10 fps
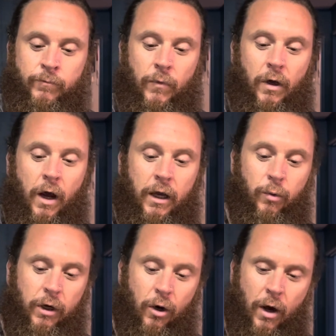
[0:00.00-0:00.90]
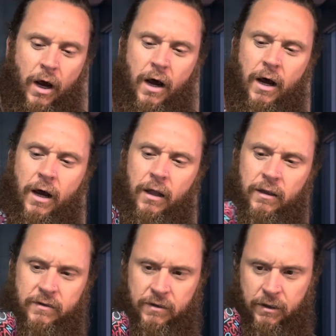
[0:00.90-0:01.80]
All right, here we go.
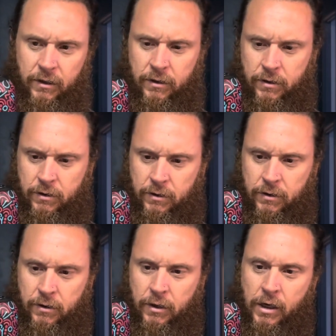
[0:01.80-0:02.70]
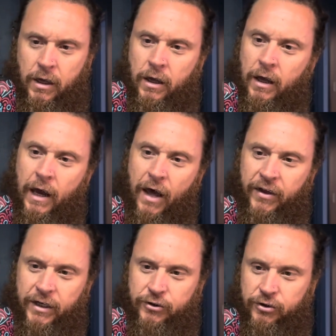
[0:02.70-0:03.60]
Let's see. I
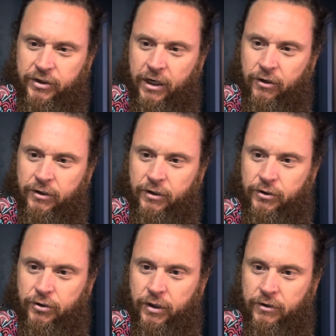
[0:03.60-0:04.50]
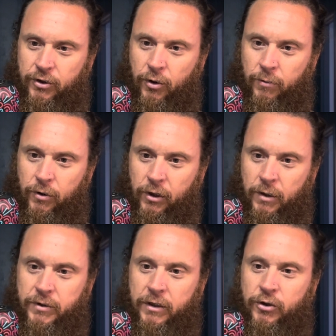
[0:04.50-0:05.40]
think it's your standard energy drink, 200
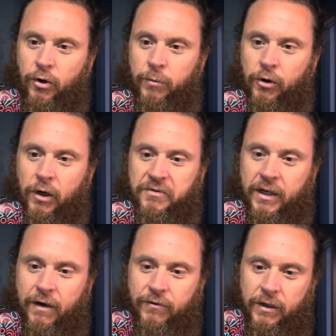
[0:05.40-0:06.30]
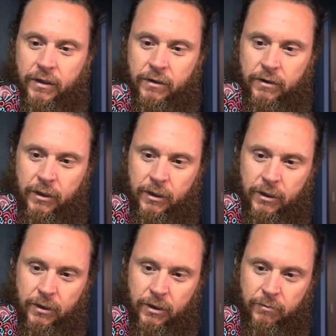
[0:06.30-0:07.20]
milligrams. Yeah, 200 milligrams of caffeine,
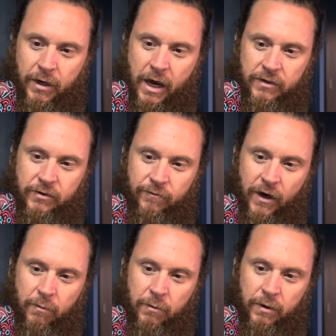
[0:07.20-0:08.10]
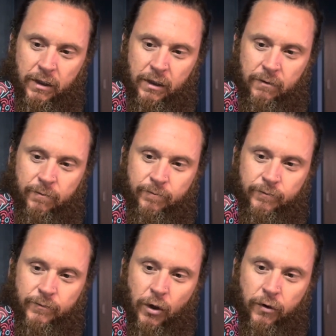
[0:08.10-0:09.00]
niacin, vitamin B,
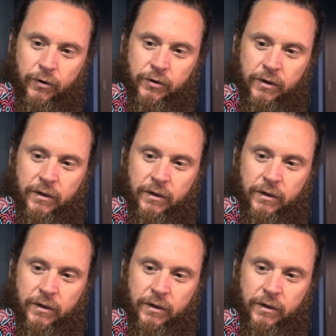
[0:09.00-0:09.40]
all those good